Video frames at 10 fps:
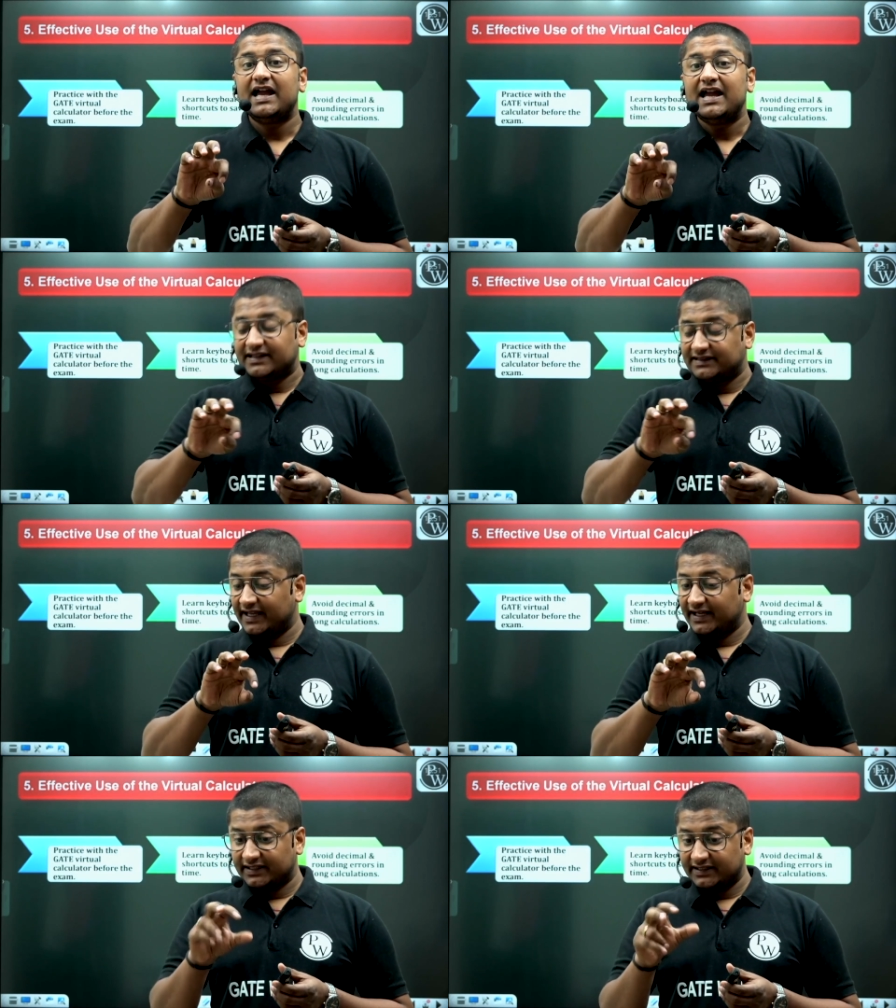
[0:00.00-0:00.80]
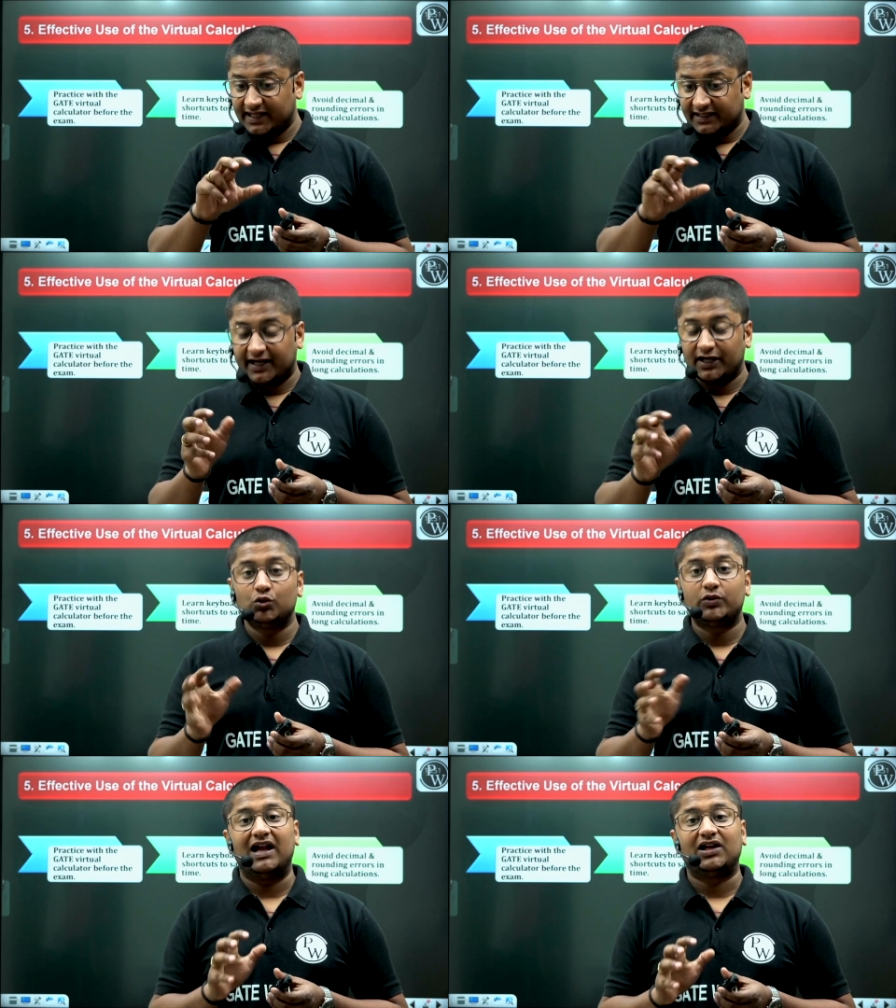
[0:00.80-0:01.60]
they, they, they can do
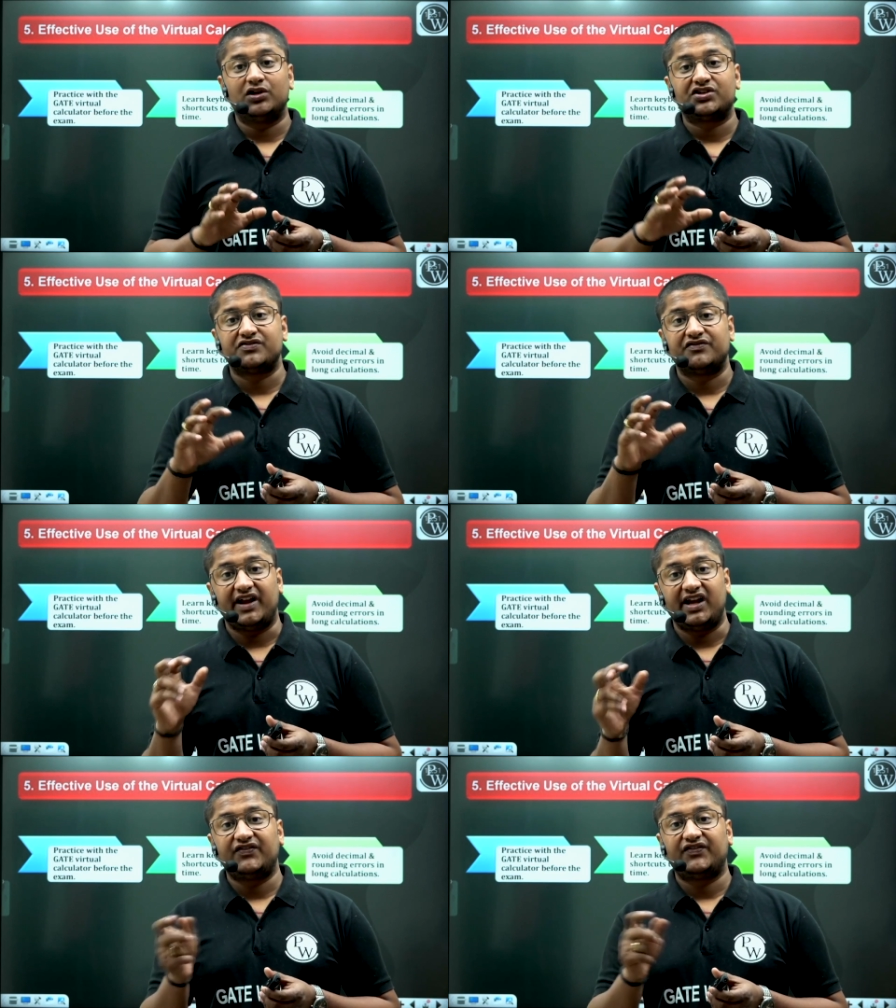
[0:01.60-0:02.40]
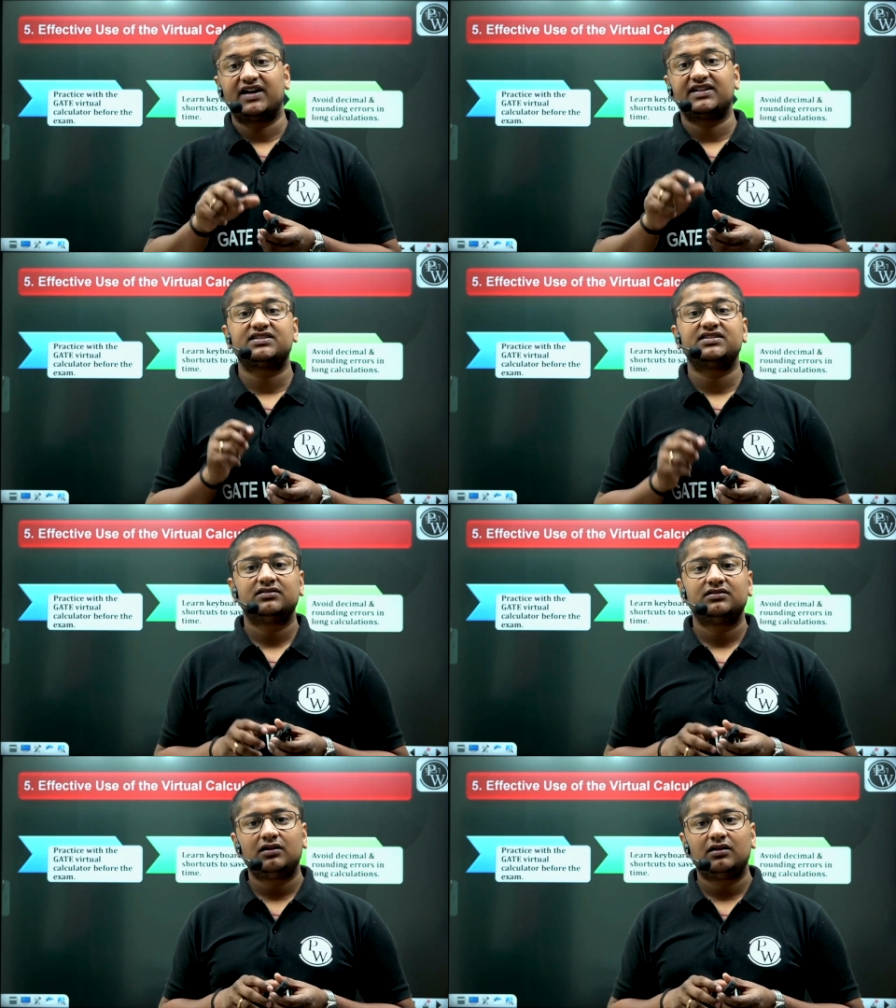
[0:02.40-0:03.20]
calculation very fast
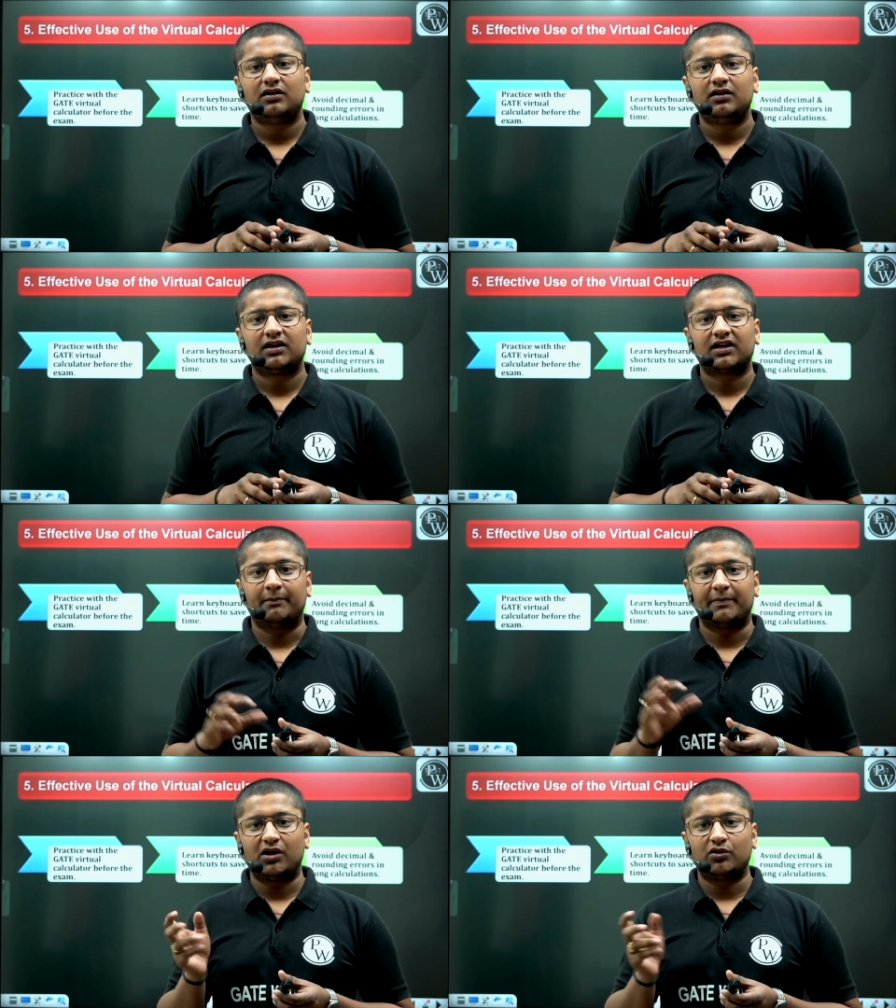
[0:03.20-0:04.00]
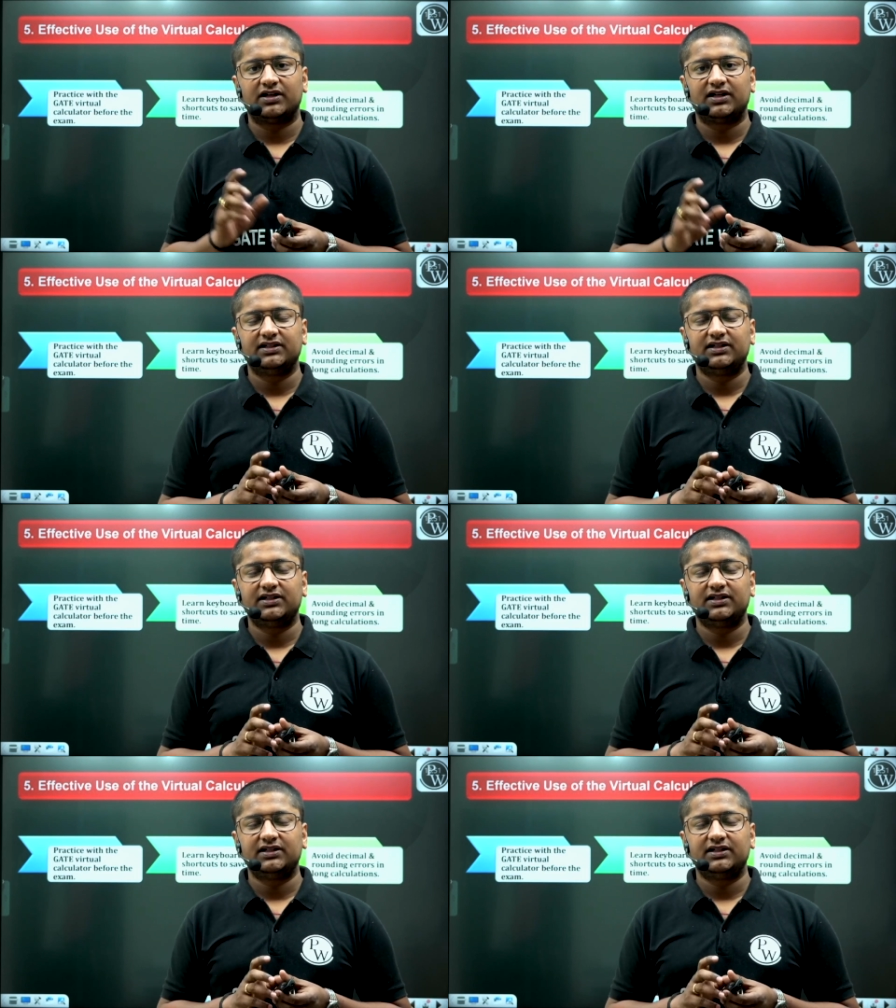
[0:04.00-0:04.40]
compared to the other.